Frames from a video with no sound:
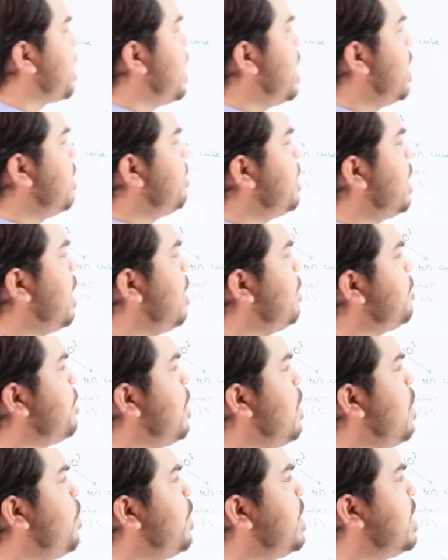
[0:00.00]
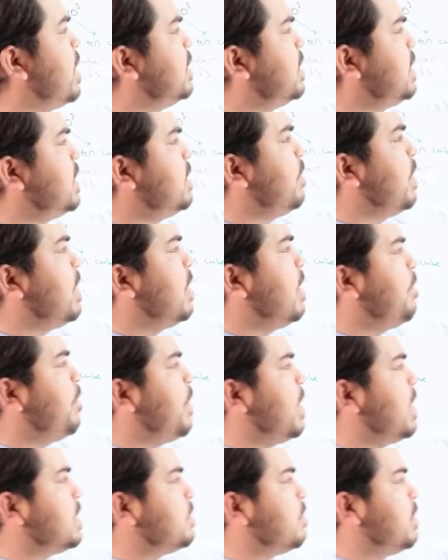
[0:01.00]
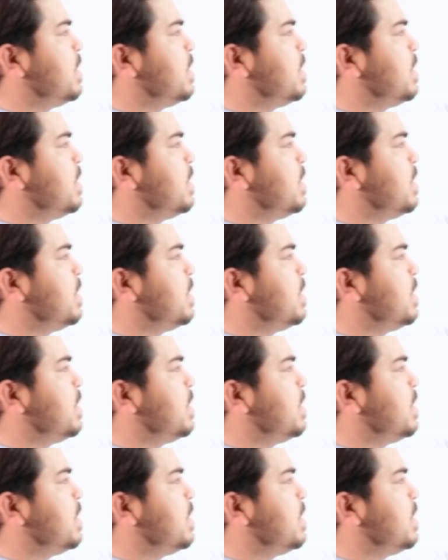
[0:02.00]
Here we have, when a decimal number is